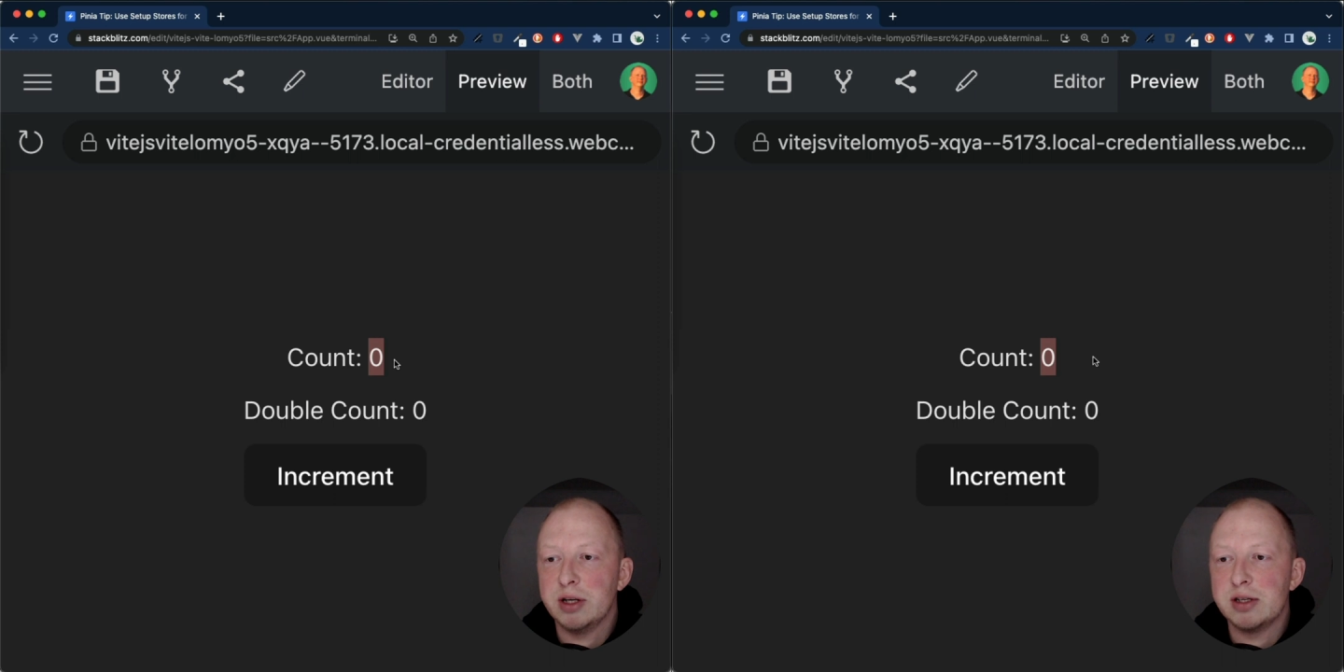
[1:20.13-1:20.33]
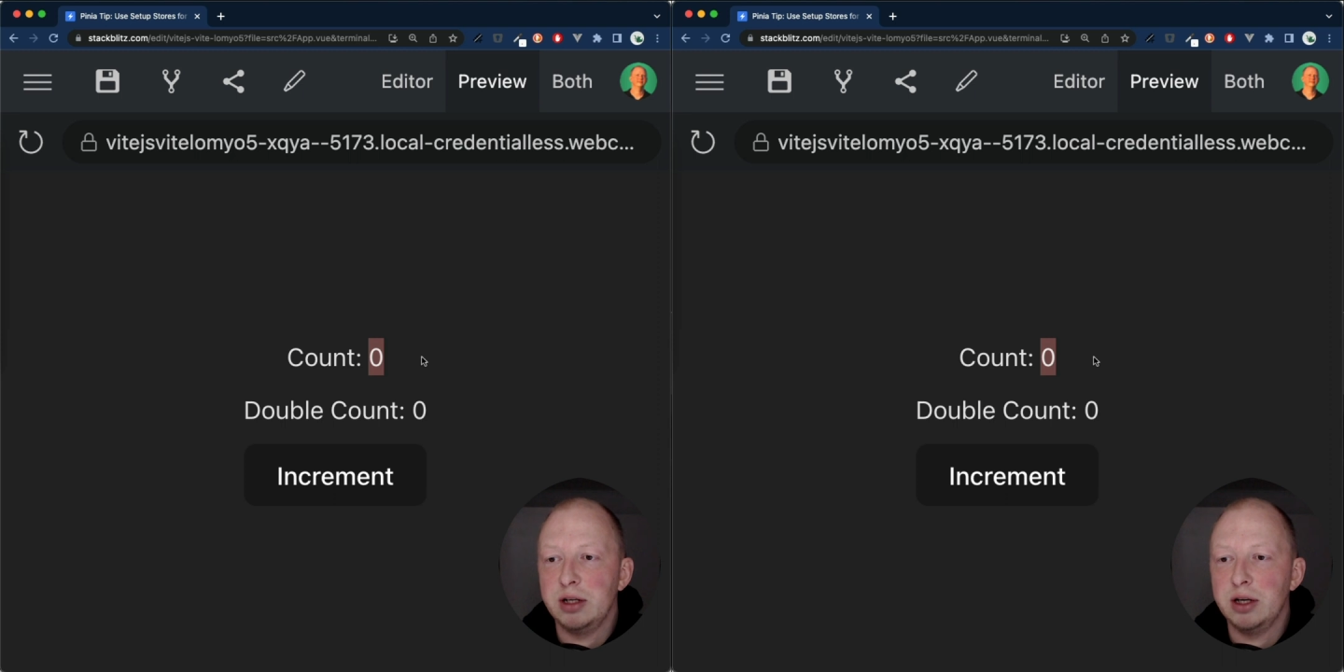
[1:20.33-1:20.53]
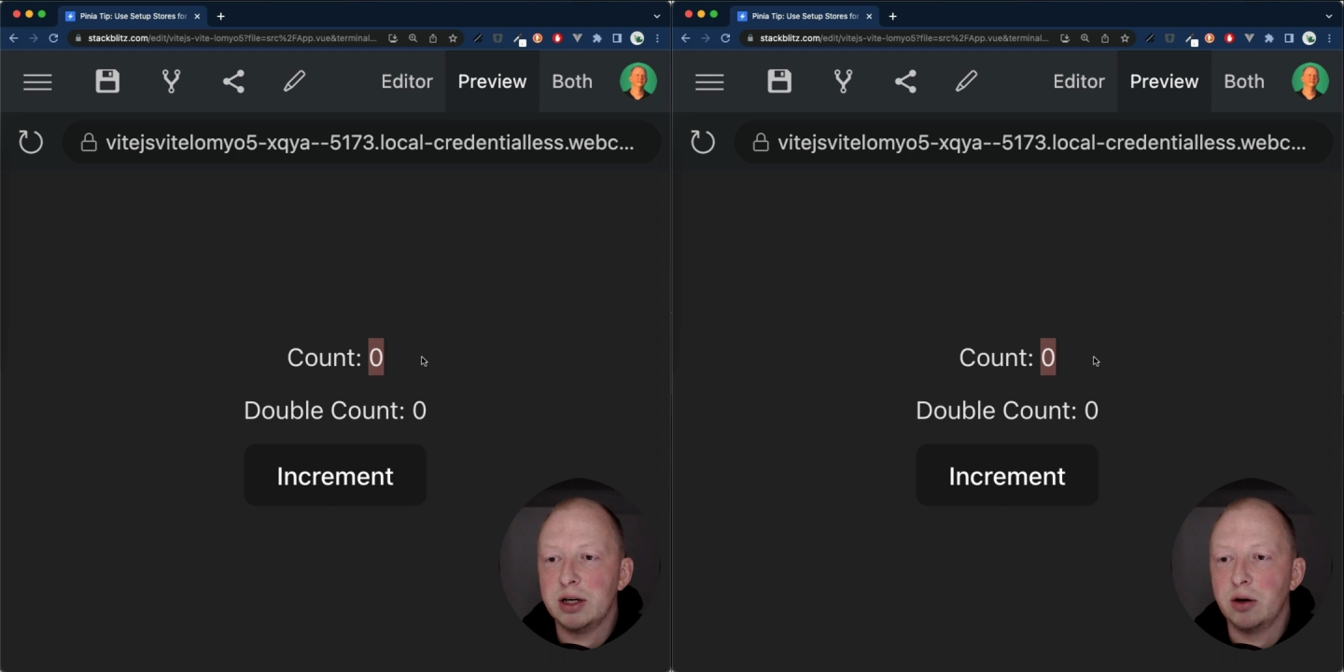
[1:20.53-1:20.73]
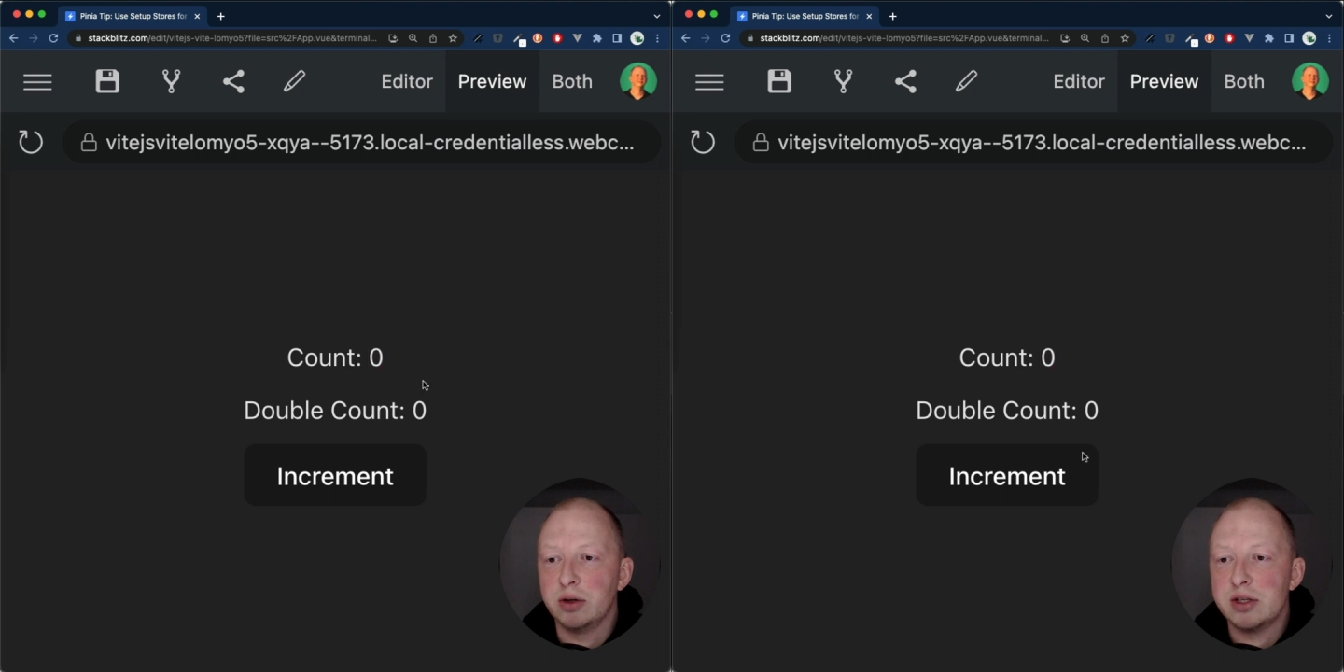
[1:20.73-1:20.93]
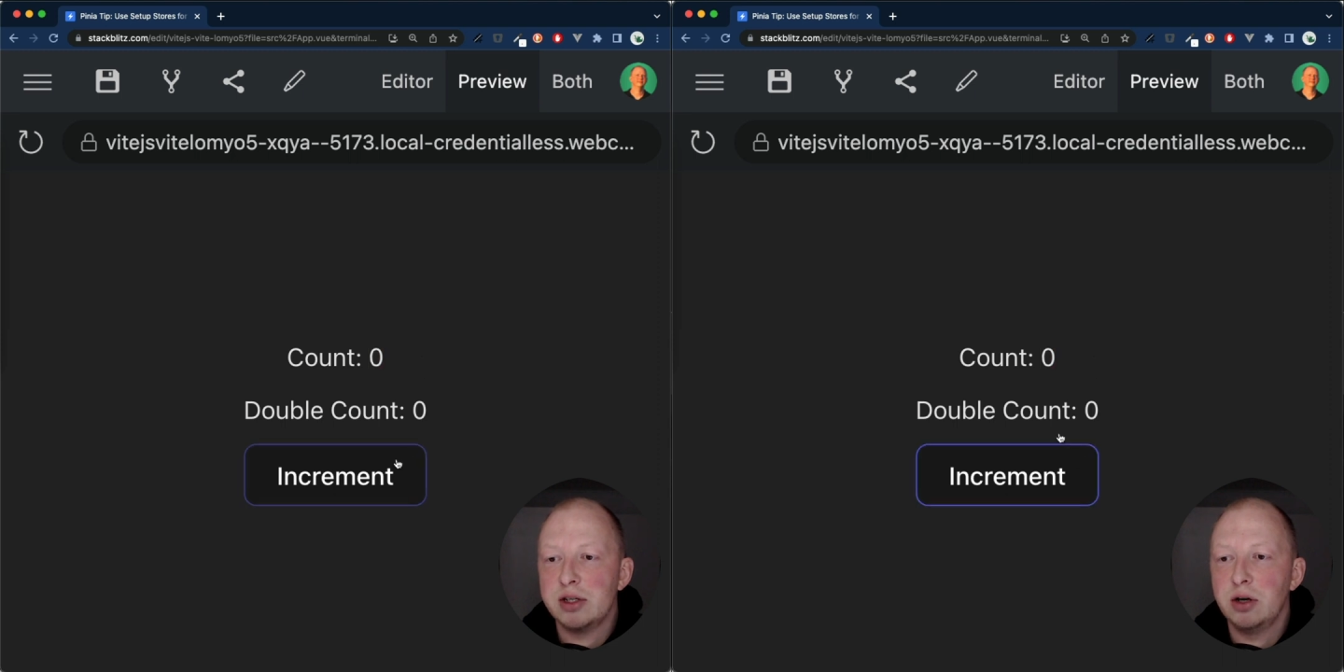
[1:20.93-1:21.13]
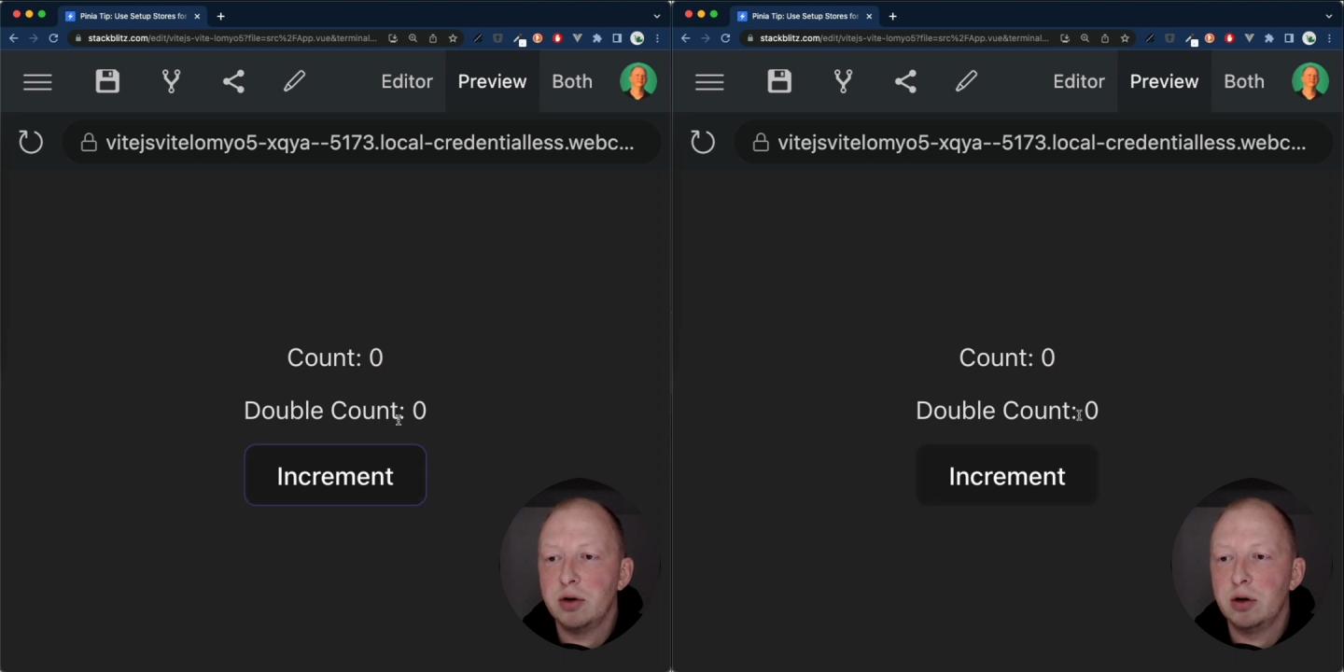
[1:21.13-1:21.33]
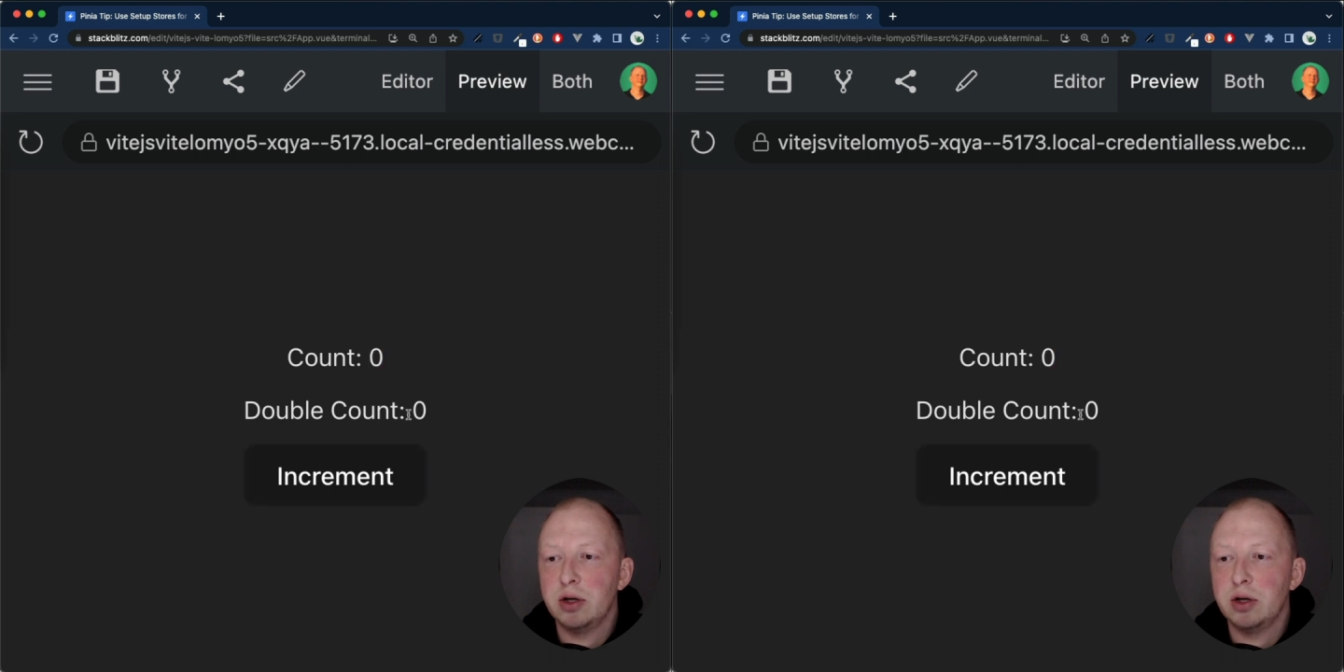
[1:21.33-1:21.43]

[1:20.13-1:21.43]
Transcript: see count is 0,